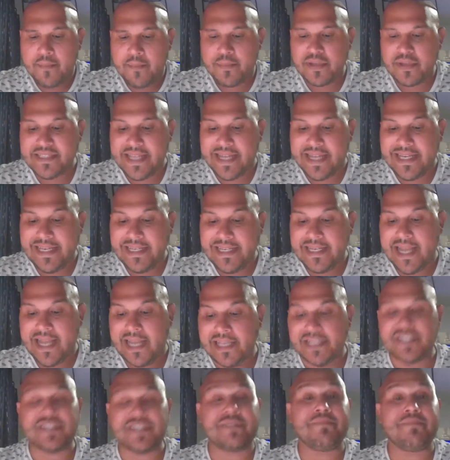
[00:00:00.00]
presenting
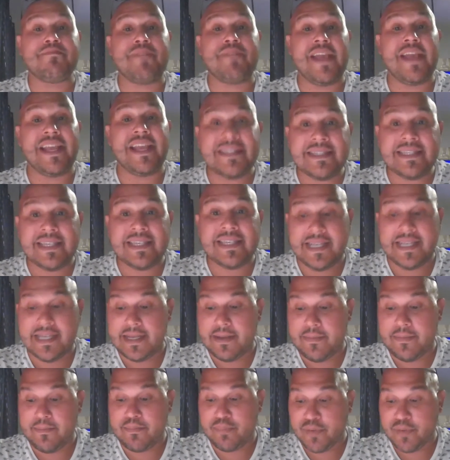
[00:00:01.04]
knowledge and
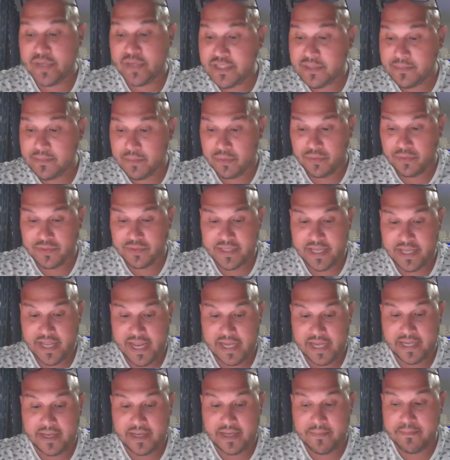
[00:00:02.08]
basic principles
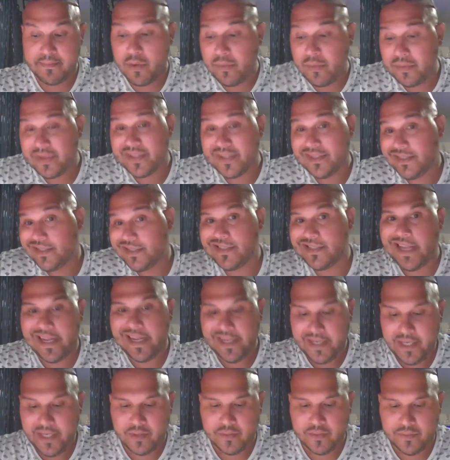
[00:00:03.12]
and components is
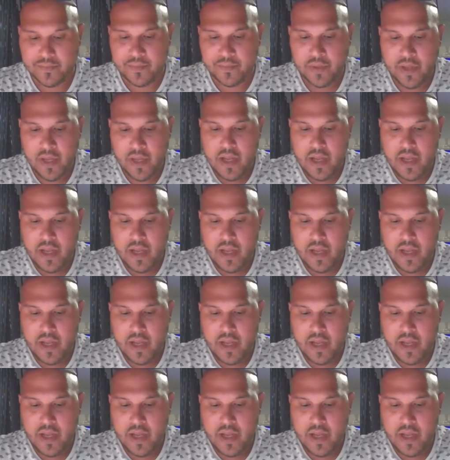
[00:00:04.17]
ideal.